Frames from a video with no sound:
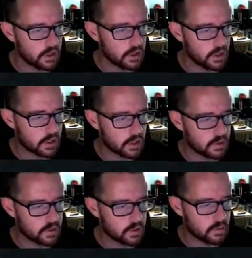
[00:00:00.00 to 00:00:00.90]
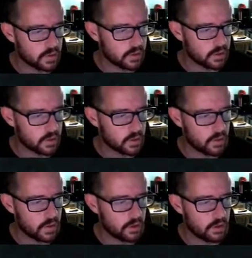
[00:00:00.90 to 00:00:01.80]
and can counter zone
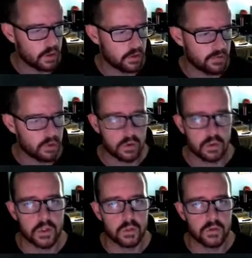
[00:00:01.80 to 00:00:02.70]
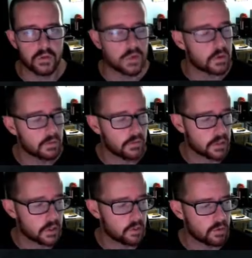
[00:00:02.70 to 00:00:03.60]
decently well, and if you learn some of his good
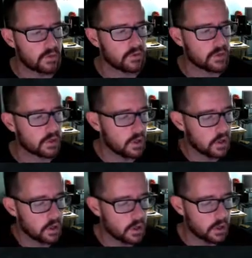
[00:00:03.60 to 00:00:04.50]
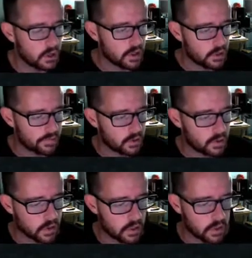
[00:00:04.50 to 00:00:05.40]
footsie moves,
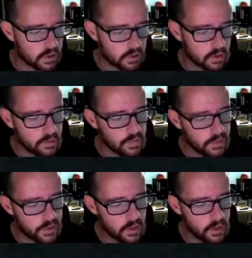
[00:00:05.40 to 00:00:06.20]
definitely a good character.